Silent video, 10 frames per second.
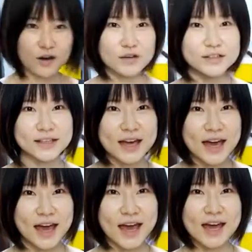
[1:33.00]

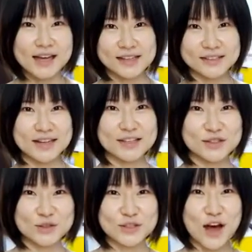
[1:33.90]
Okay, let's
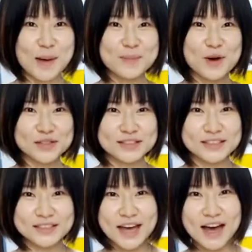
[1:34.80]
do the
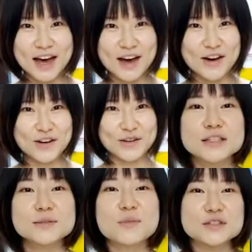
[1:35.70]
unboxing now.
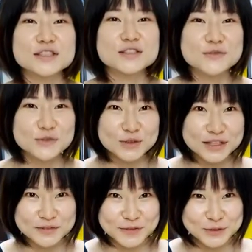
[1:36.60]
This box is
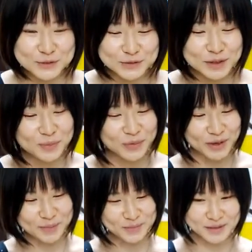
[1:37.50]
fully filled to the
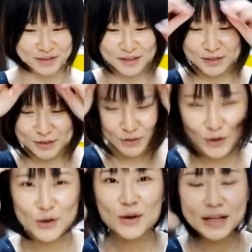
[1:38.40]
brim.
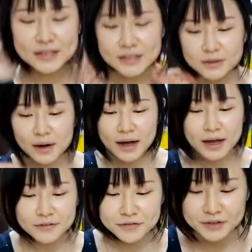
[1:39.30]
So let's see what I
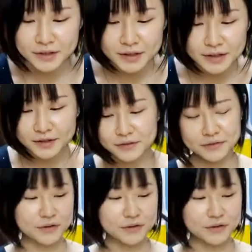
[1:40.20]
have here.